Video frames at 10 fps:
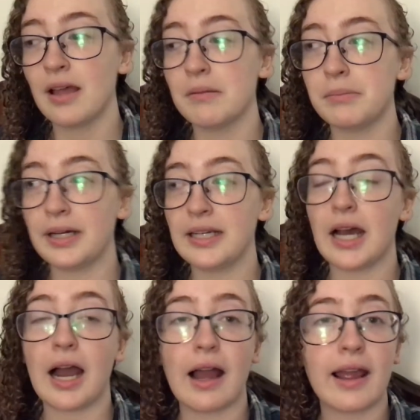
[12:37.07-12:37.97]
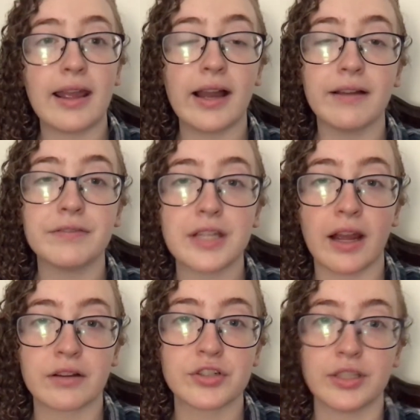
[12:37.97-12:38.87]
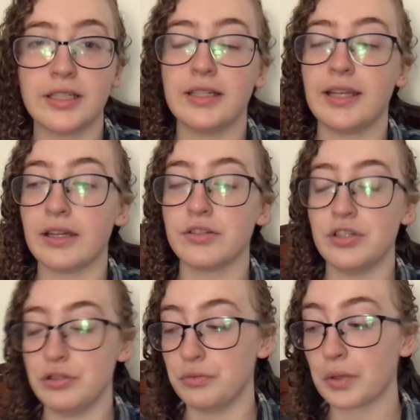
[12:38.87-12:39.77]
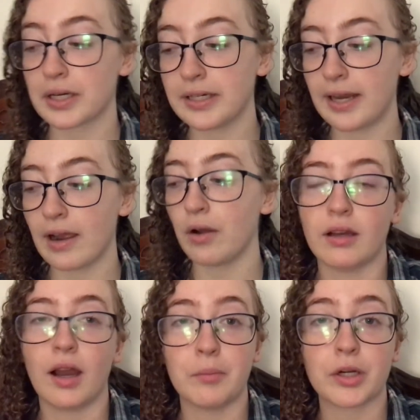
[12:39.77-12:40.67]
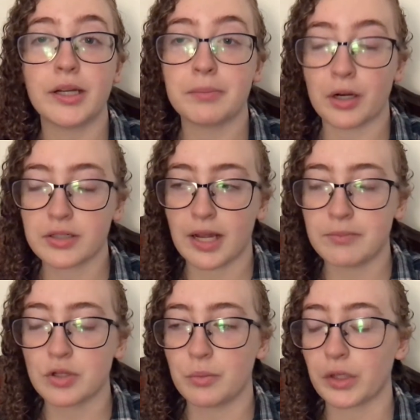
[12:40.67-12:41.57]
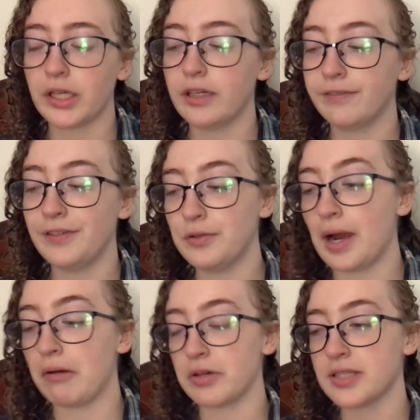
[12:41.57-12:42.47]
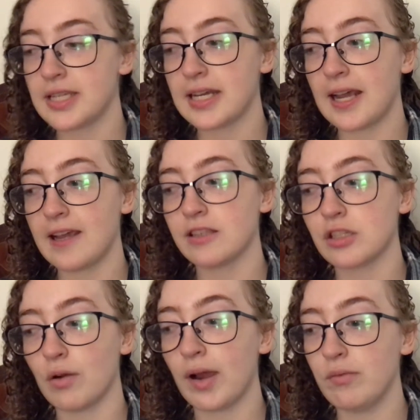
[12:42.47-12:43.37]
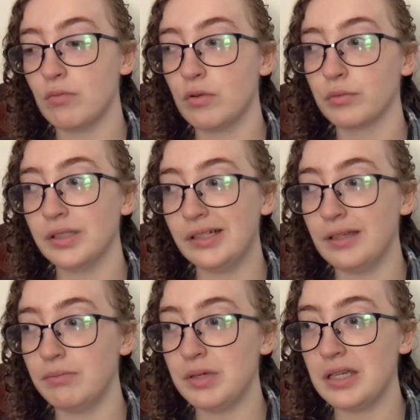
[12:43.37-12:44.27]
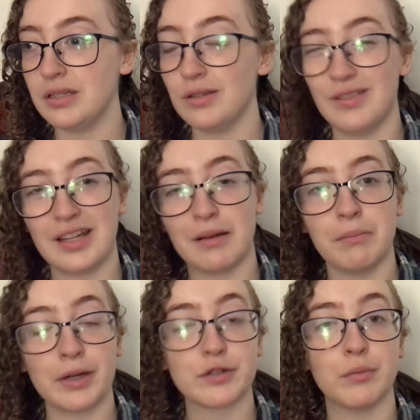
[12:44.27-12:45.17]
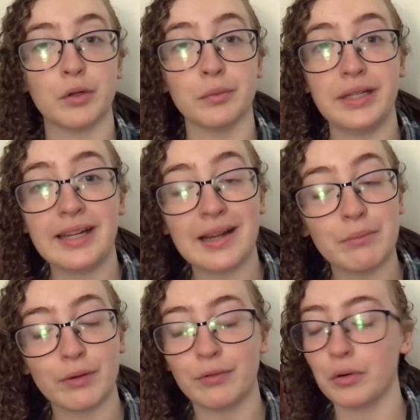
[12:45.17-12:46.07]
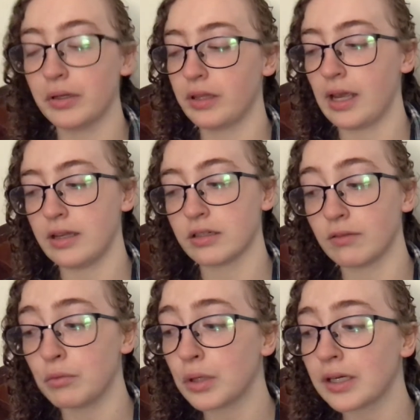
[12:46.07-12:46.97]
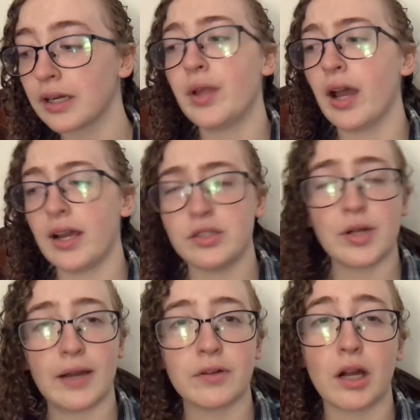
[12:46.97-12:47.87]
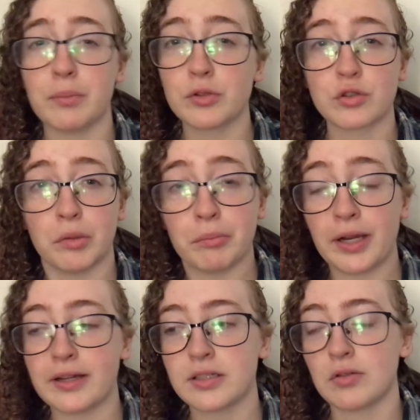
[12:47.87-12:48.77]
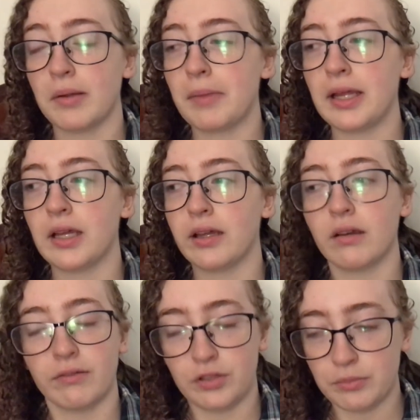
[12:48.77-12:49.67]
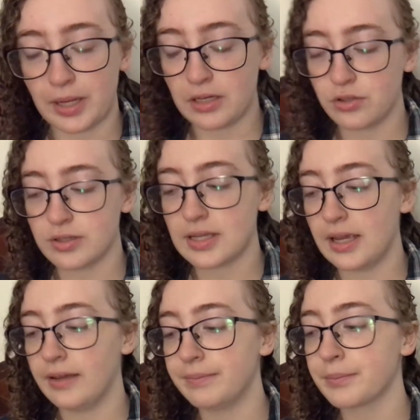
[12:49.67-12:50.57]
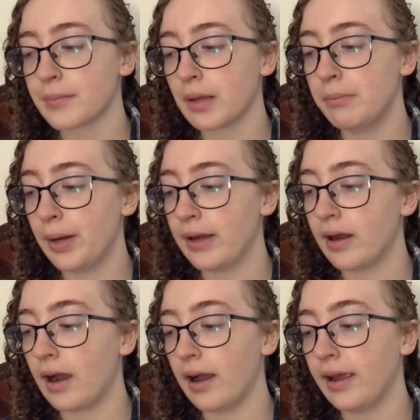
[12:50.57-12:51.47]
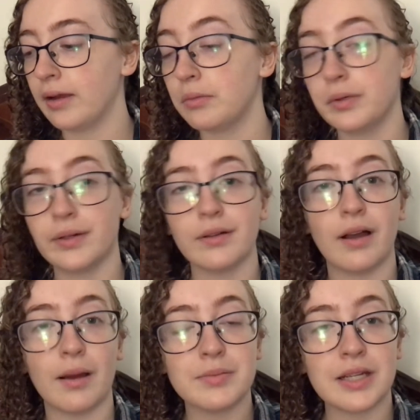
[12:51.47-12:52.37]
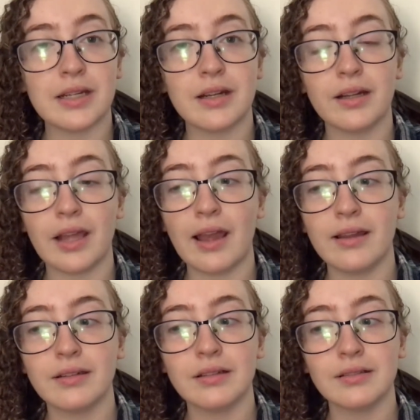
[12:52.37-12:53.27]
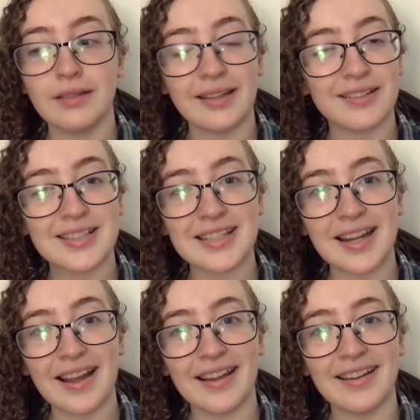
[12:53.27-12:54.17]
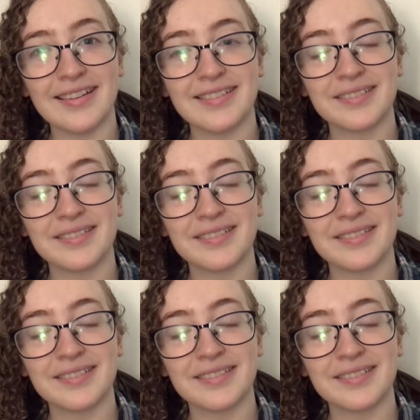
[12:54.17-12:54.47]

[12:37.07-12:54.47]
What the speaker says: But I have to actually get to work now. I'm working part-time, so I'm working a few hours today, so I won't really be doing much more reading before the end of work. I do have a couple short breaks, so I might get a few pages in, but I will update again later today.